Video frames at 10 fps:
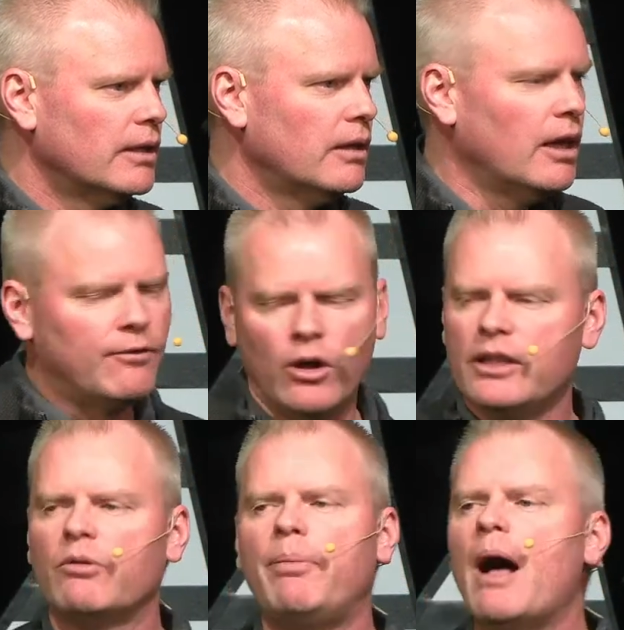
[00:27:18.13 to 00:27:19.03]
Oh, if only
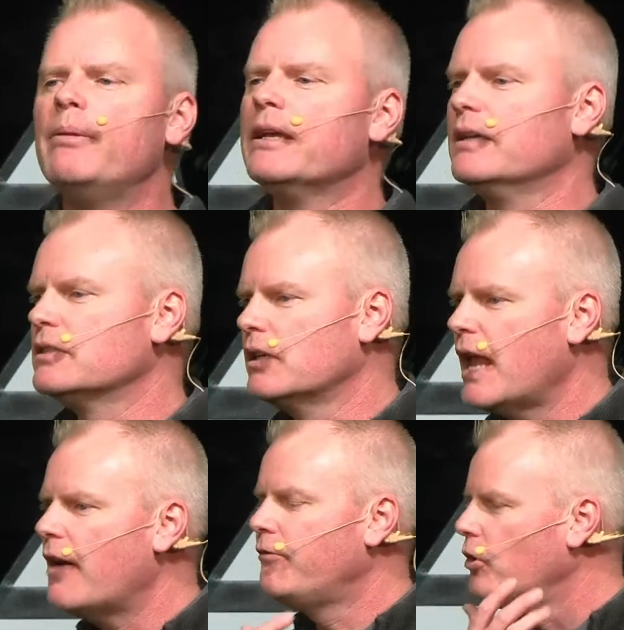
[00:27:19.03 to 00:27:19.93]
the Republicans could
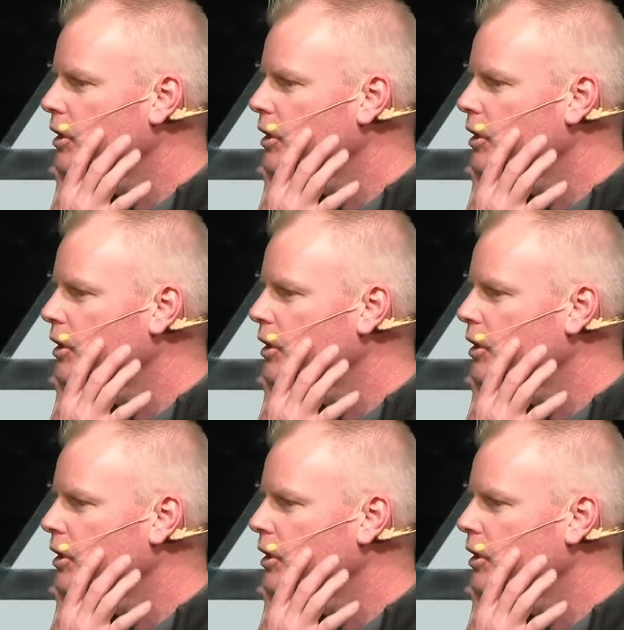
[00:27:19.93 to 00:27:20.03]
have full